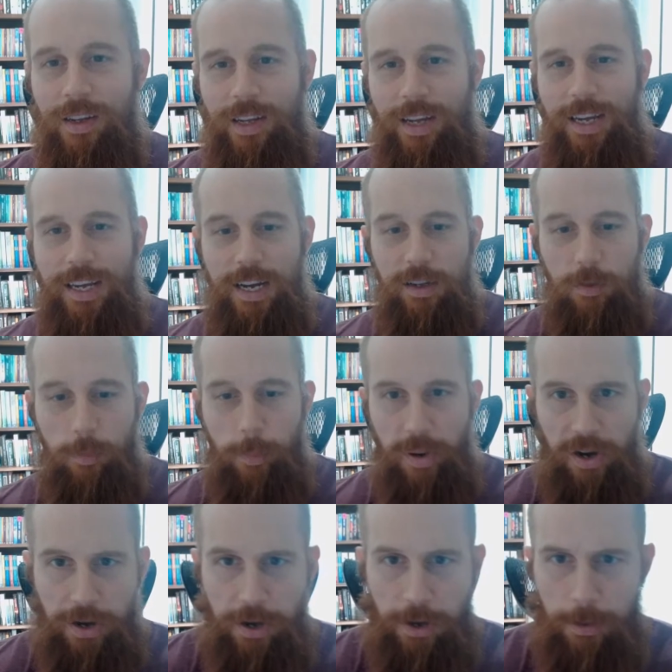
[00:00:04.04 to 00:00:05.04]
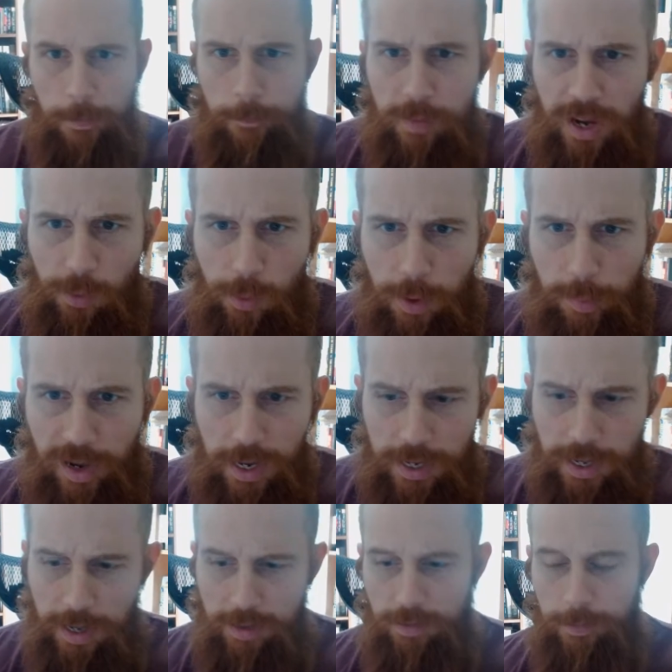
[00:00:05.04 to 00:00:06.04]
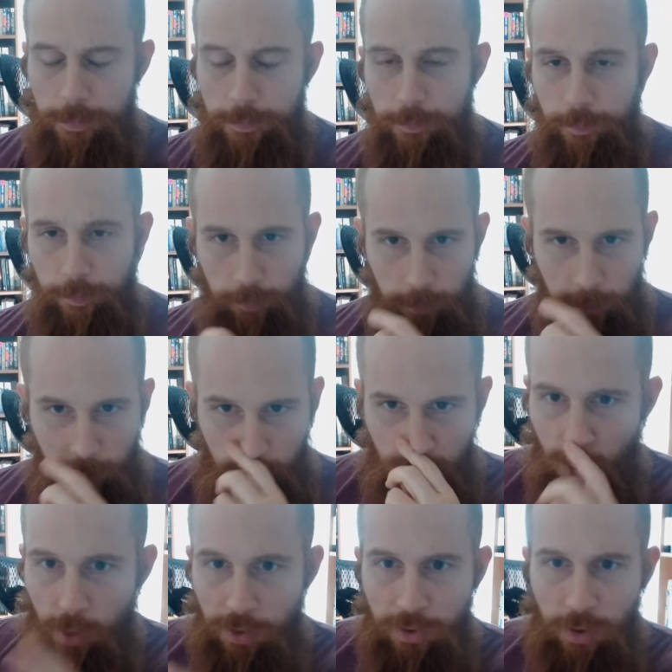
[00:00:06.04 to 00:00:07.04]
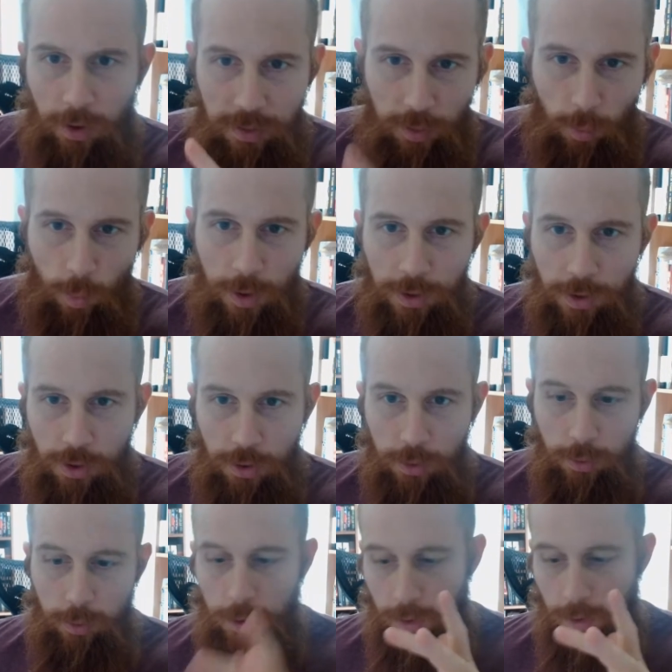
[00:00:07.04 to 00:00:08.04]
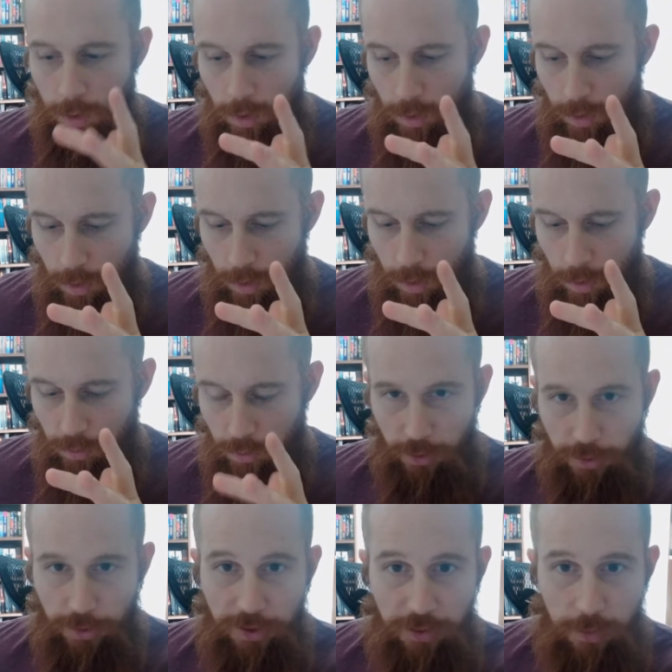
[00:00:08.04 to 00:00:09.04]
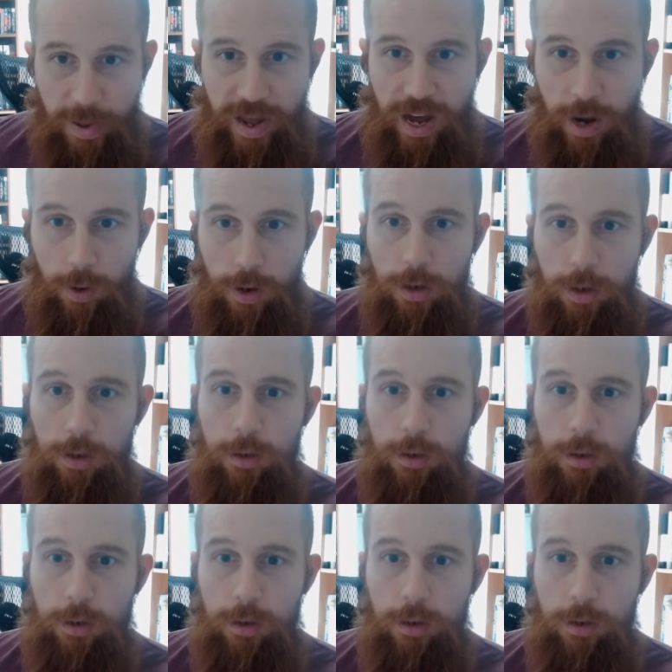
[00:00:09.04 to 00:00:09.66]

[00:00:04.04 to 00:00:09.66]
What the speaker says: Hey guys, Berek here, Equity Podcast. We're talking the 1Q to increase your power